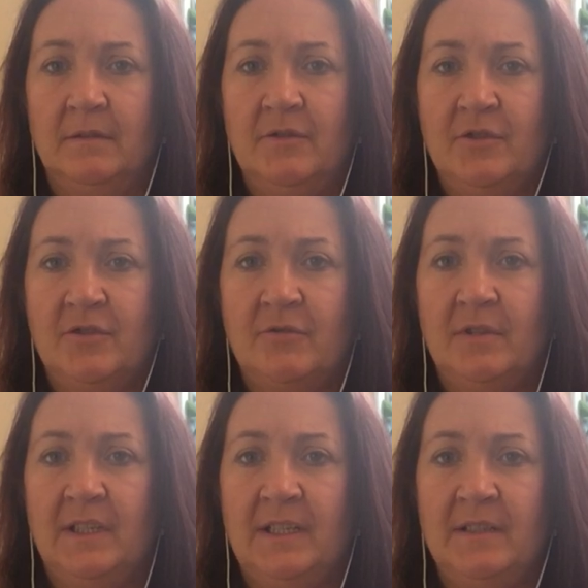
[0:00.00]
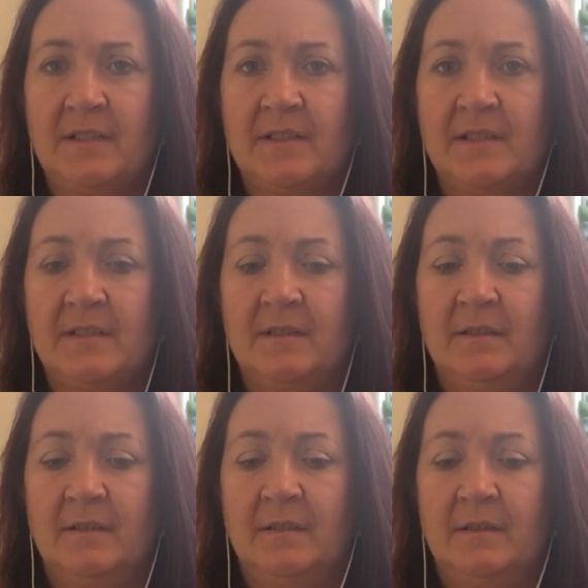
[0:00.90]
Just relax
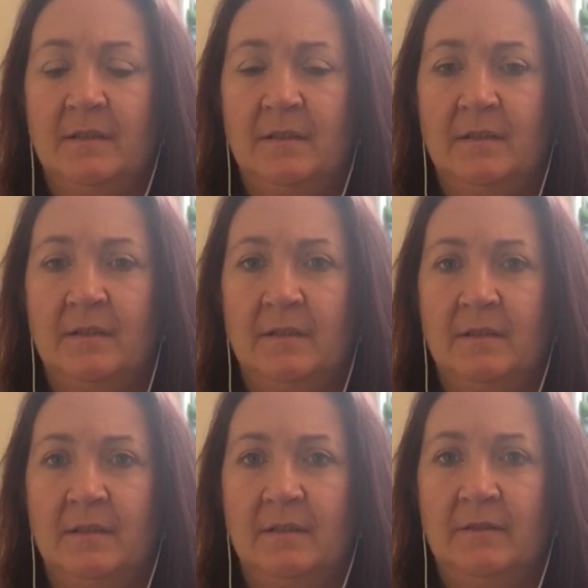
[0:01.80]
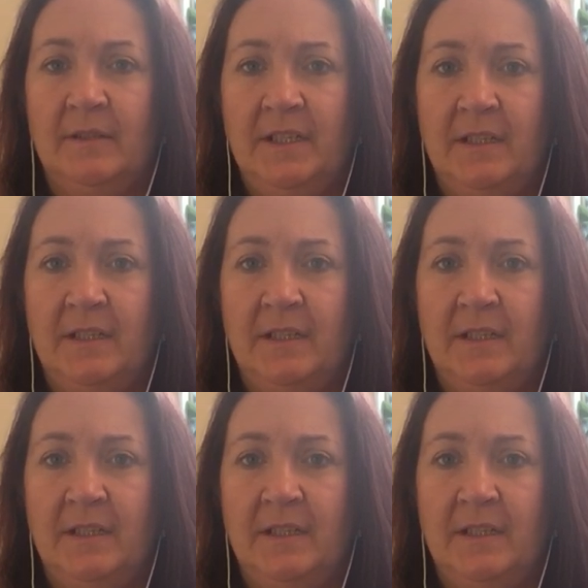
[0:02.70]
right